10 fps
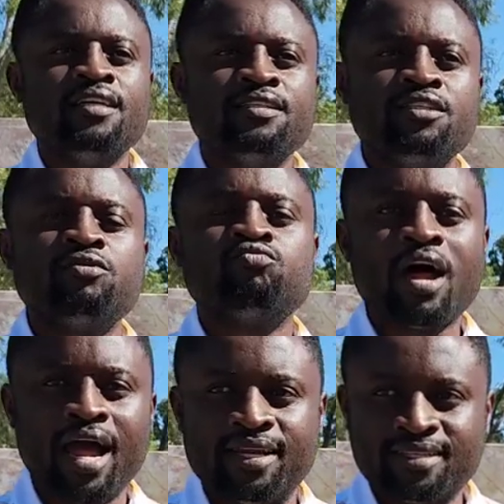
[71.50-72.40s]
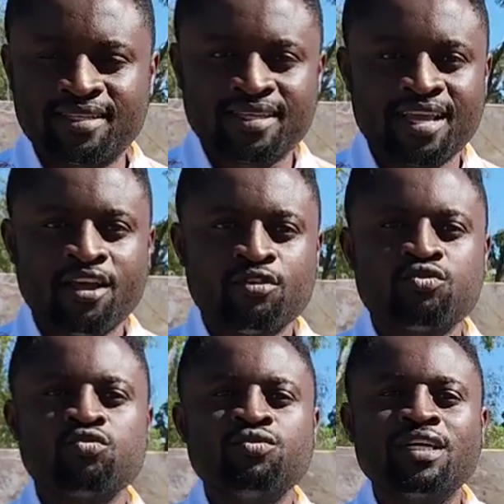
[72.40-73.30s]
the right
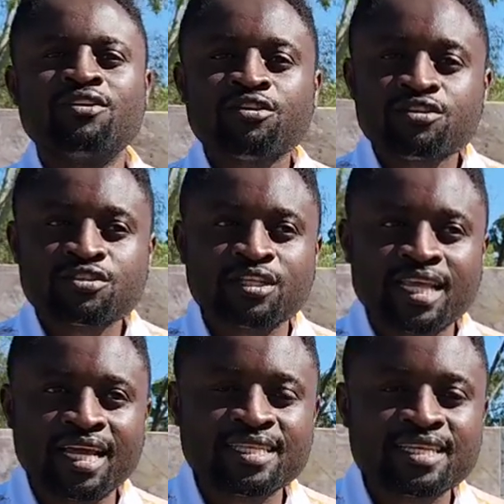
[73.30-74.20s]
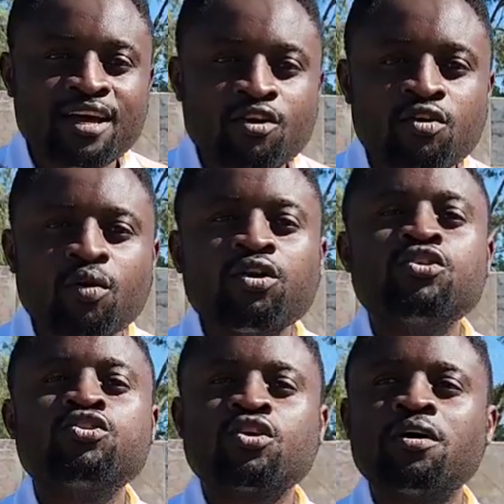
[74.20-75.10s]
to recruit students who want to
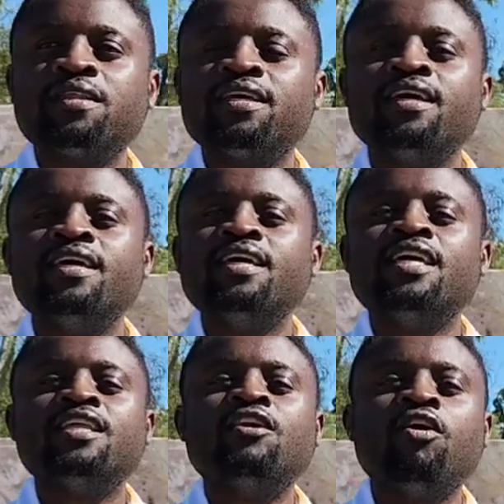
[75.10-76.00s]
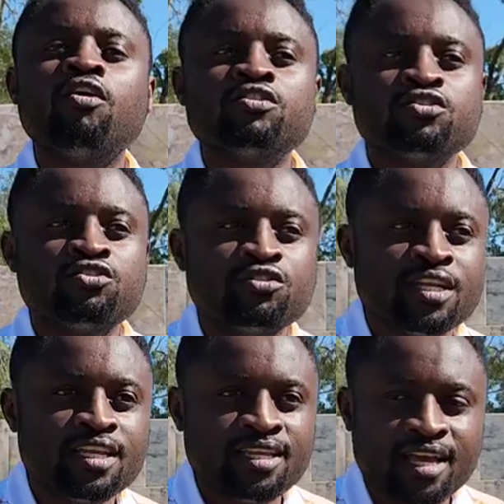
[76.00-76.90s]
study in
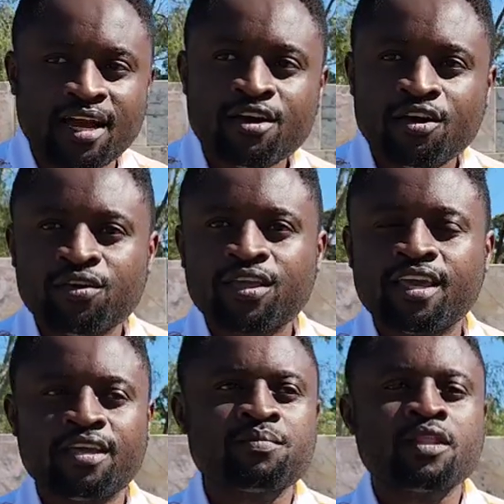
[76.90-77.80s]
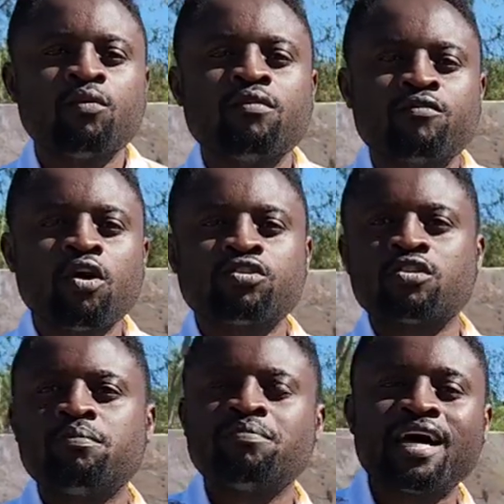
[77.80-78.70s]
Australia. Okay, we've got
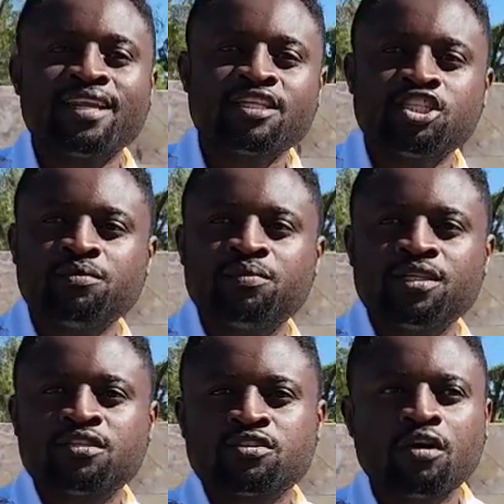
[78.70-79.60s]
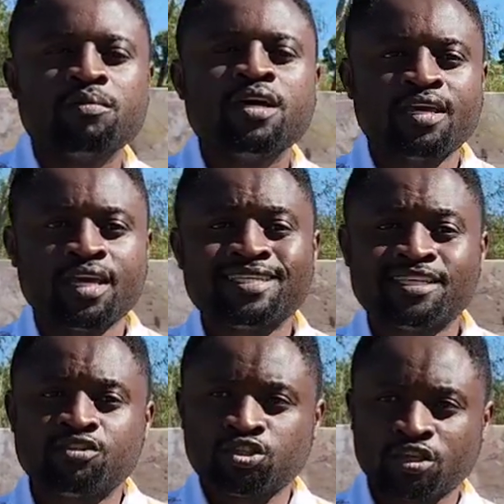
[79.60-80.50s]
some partnership with some
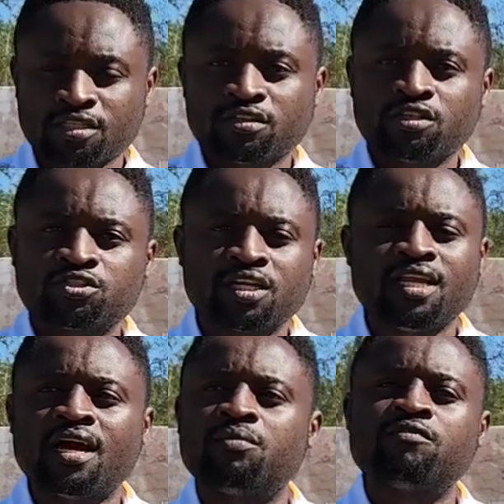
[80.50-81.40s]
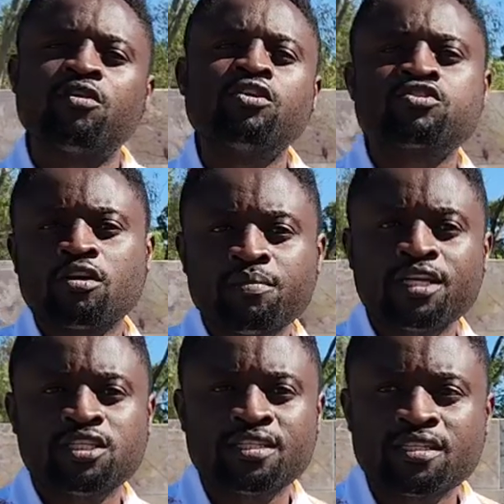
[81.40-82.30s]
institutions in Australia and we've got
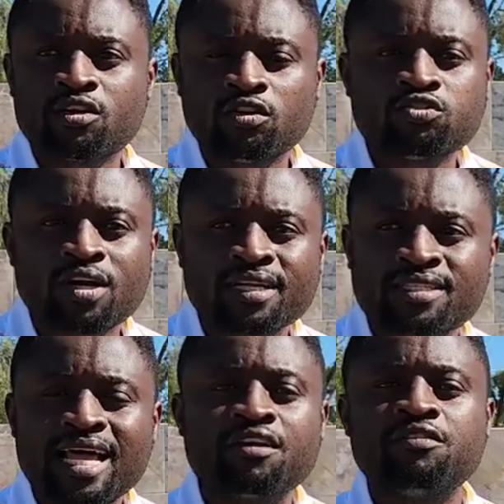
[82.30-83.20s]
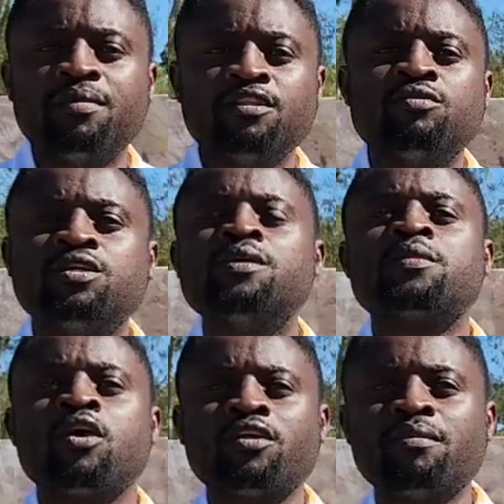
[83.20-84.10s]
sub-agency contracting agreement with
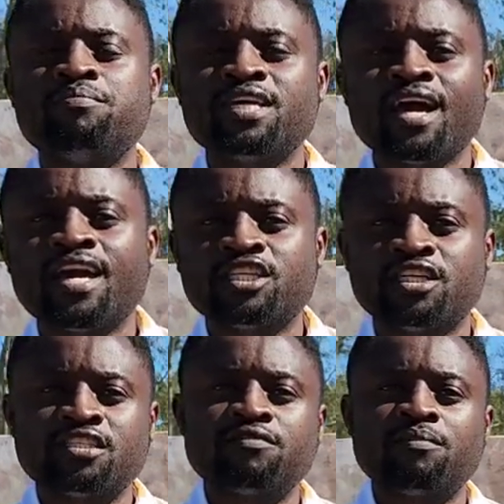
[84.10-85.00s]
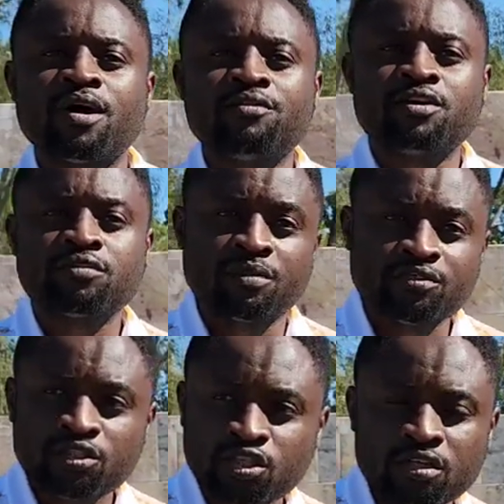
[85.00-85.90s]
other bigger agencies from our recruitment
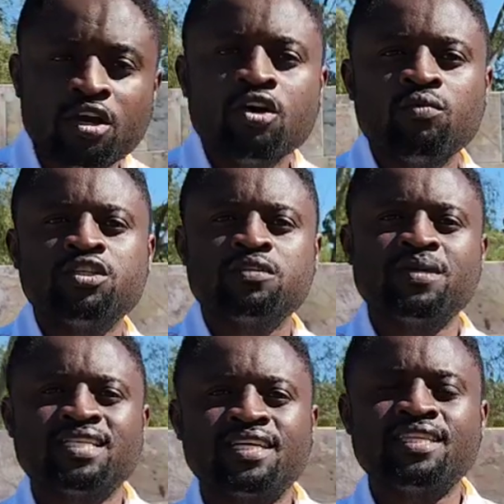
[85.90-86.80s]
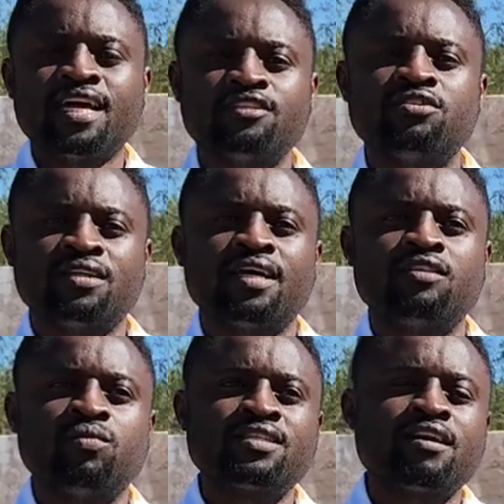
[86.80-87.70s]
region, which is basically Nigerian and
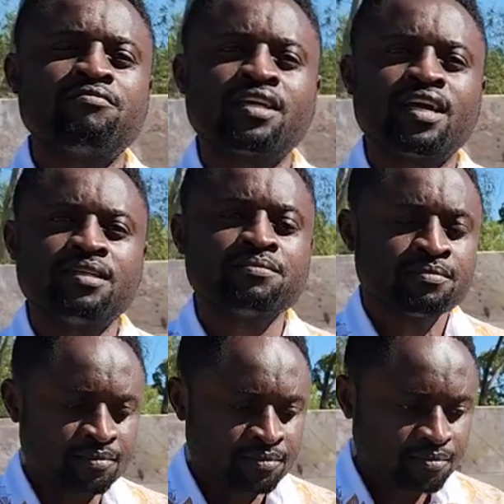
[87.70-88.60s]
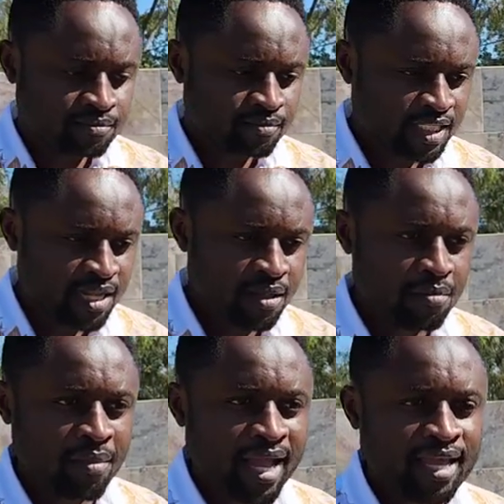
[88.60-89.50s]
the West African
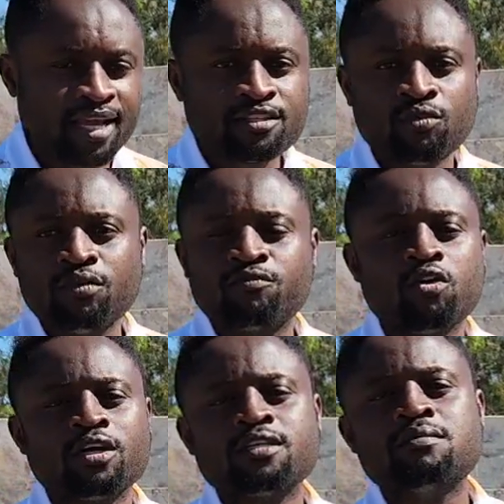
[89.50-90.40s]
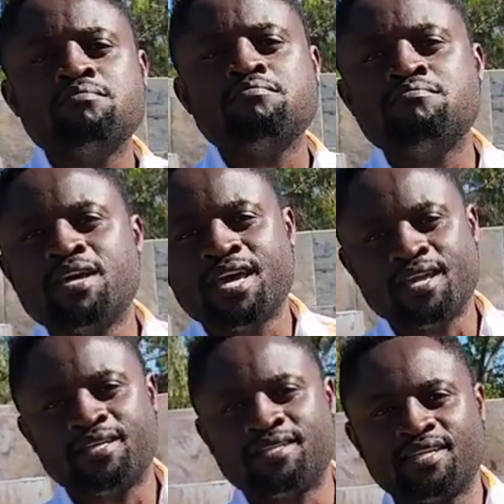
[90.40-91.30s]
market. We've got
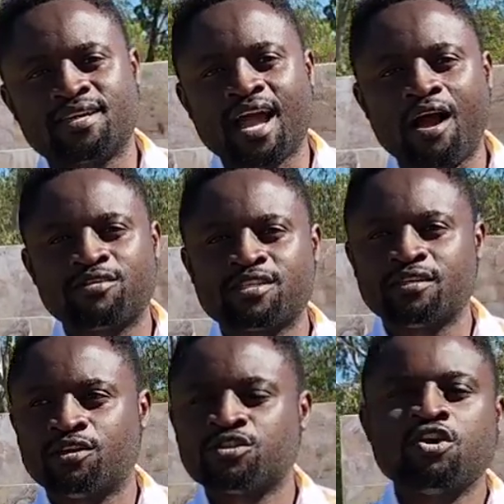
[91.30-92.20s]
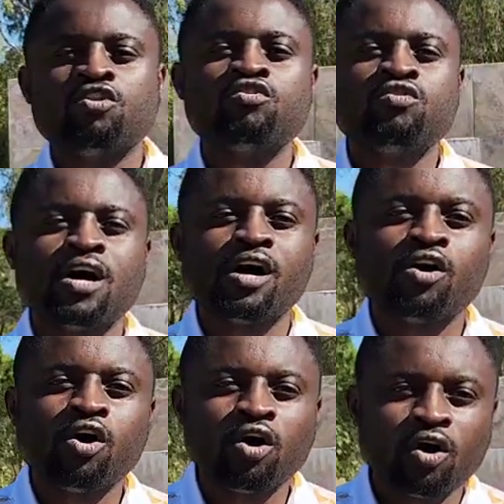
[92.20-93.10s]
amazing counselors who are
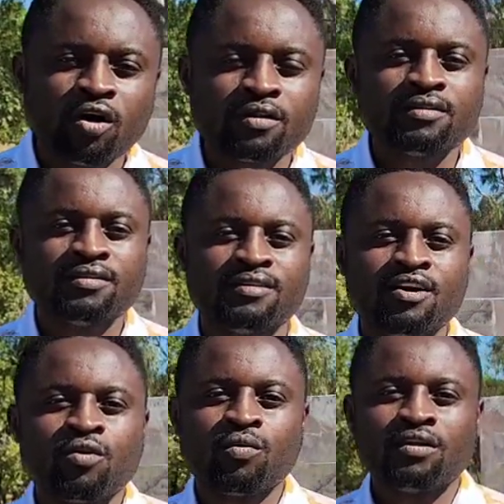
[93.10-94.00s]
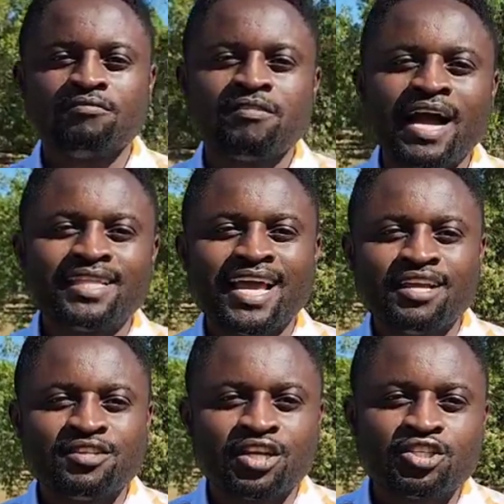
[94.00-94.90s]
all qualified
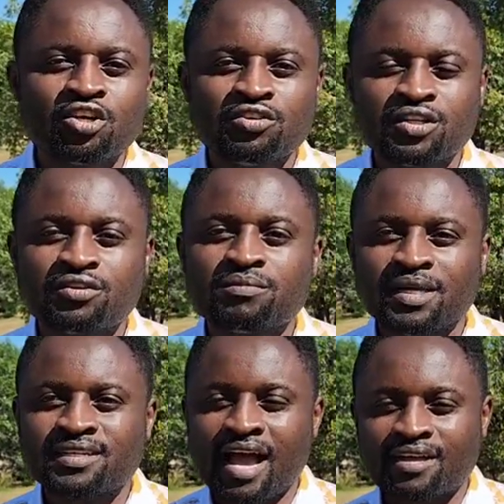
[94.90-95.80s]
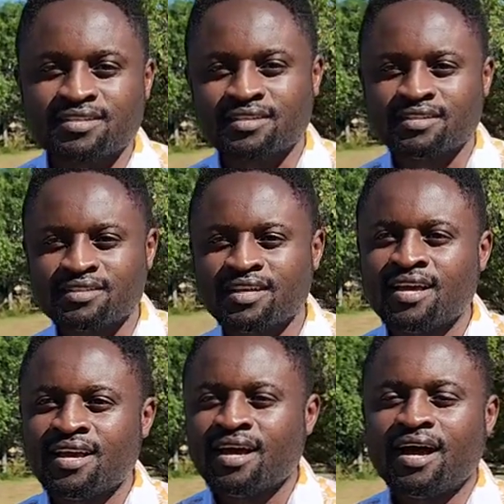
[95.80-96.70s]
education recruitment counselors
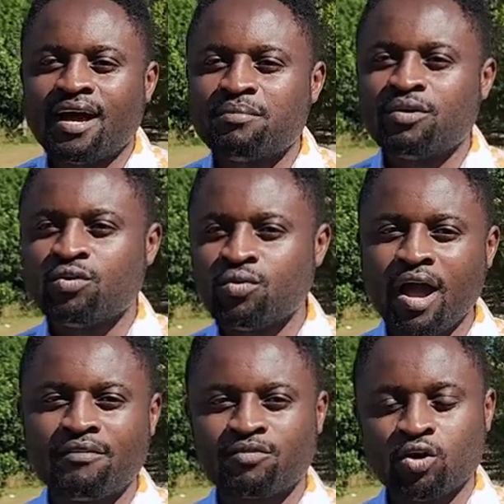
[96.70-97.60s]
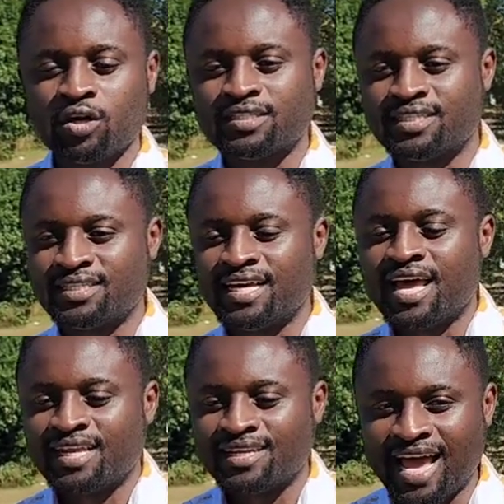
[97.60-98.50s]
um, who have got the
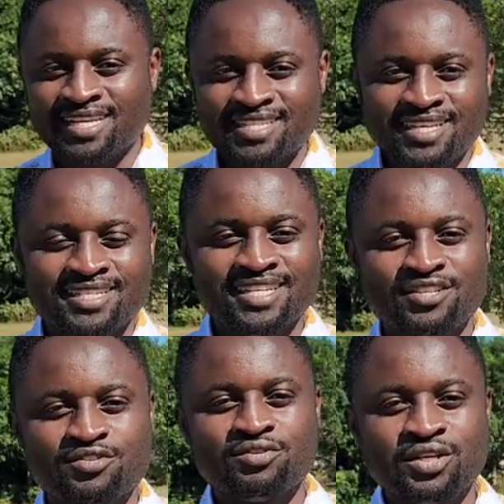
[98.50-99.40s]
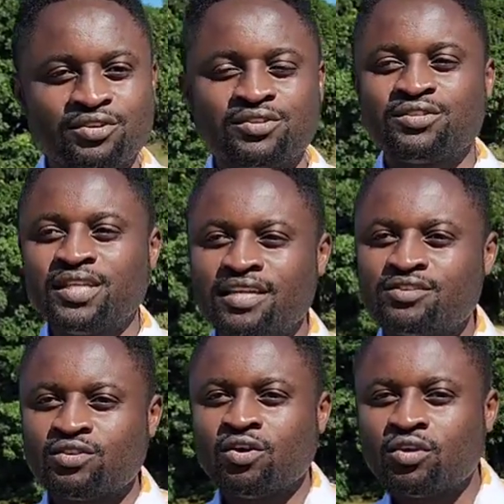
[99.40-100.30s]
licenses to recruit students
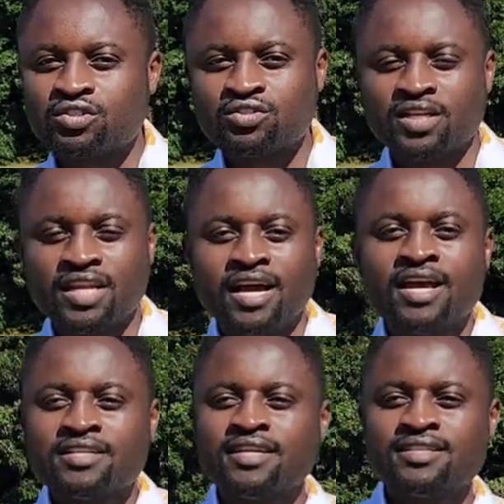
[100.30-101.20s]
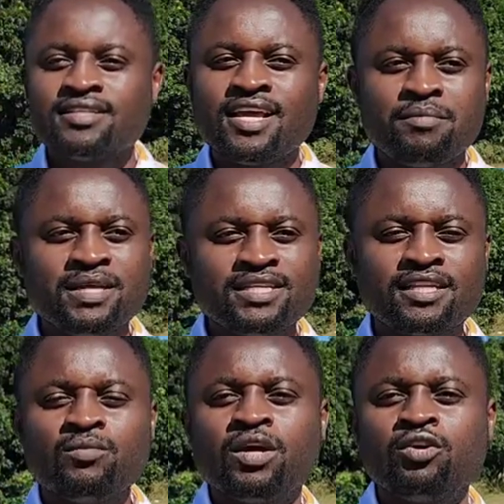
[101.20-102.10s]
to Australia. So today,
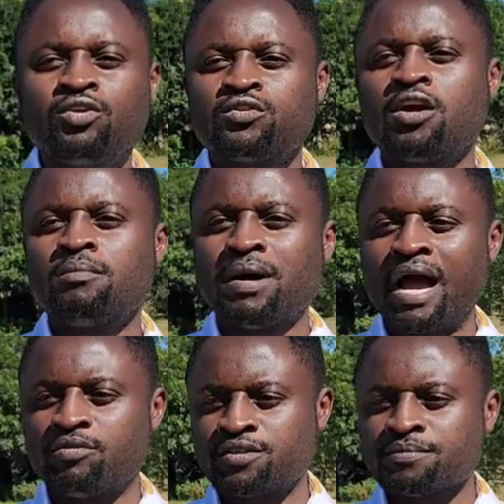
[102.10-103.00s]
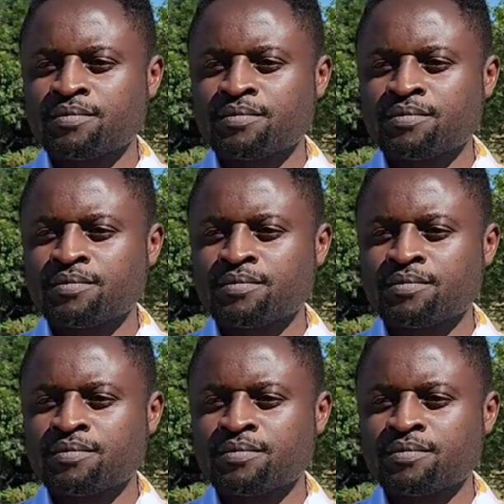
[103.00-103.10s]
basically, we're going to talk about